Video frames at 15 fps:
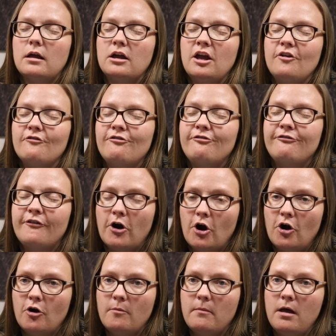
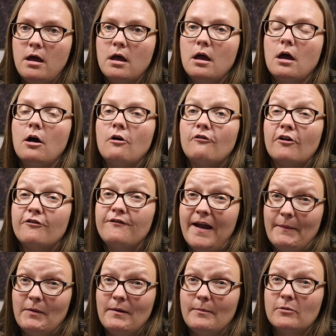confirm for
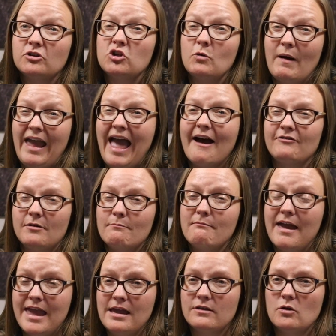family members who may have to
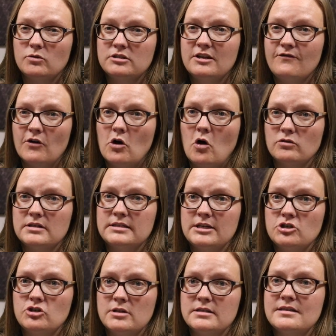make those difficult
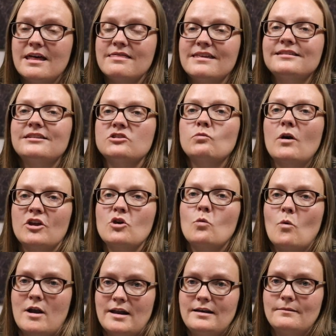decisions that this is what you
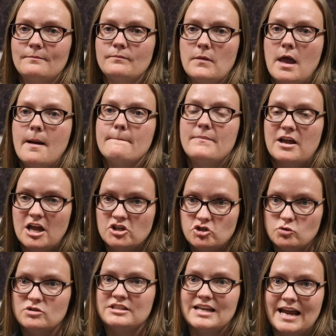wanted because
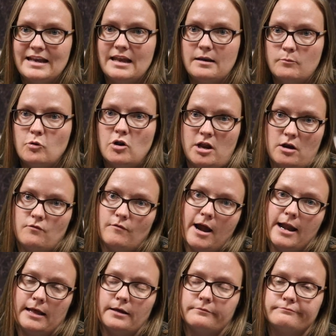you signed it and put it in
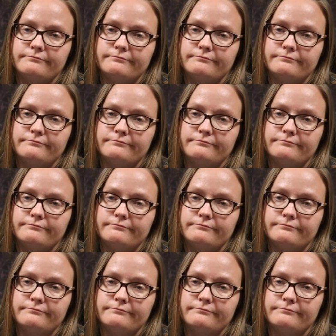writing.